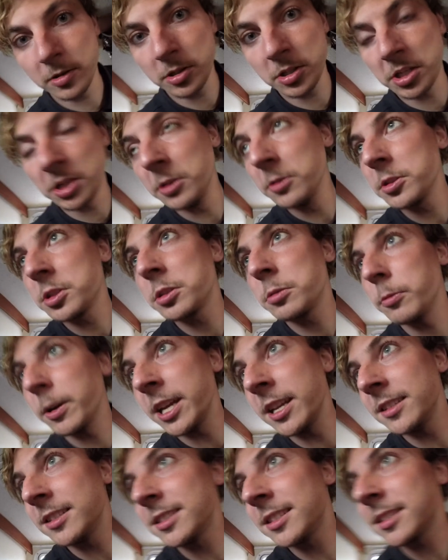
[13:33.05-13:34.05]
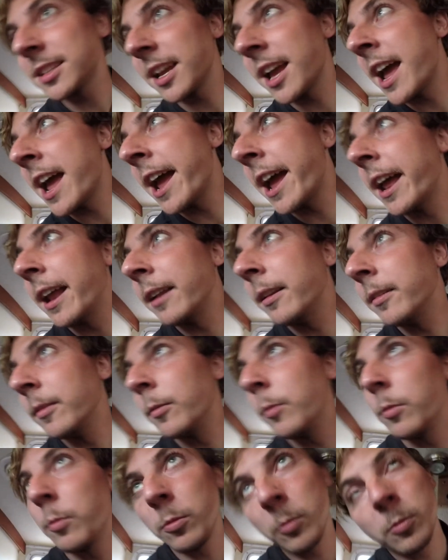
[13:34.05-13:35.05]
two Swedes and
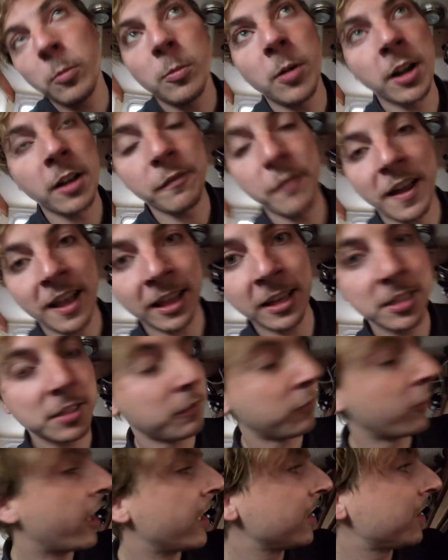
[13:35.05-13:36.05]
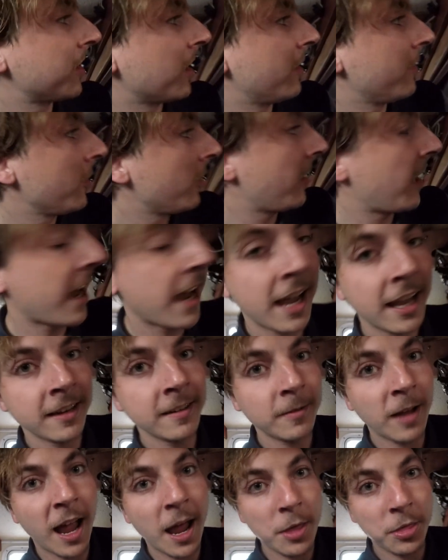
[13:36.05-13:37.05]
one of Ellen's friends over, and
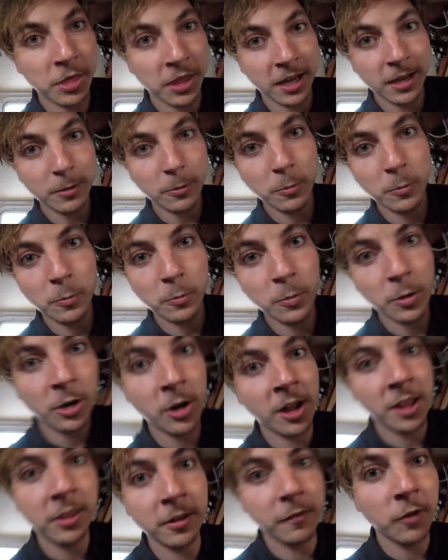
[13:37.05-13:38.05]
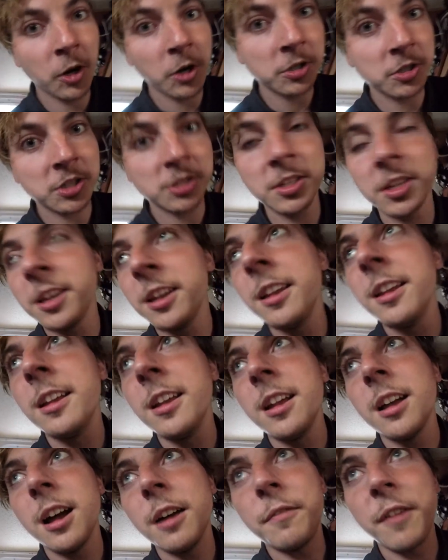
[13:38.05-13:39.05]
I think we're on the verge
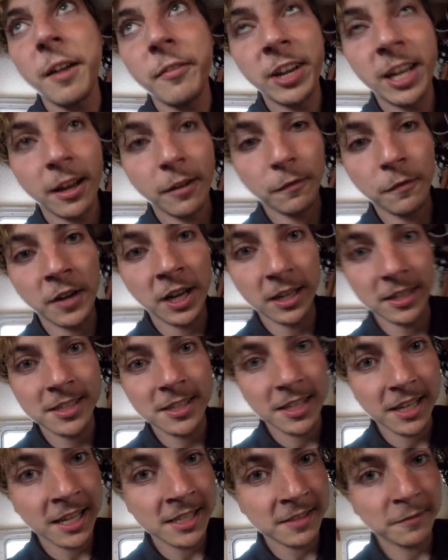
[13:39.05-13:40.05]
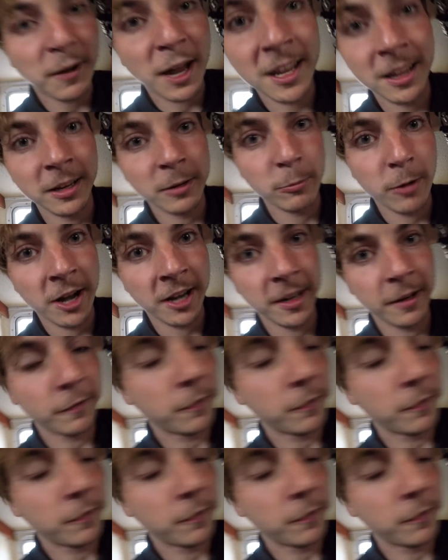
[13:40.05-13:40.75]
of having it fixed. It's finally running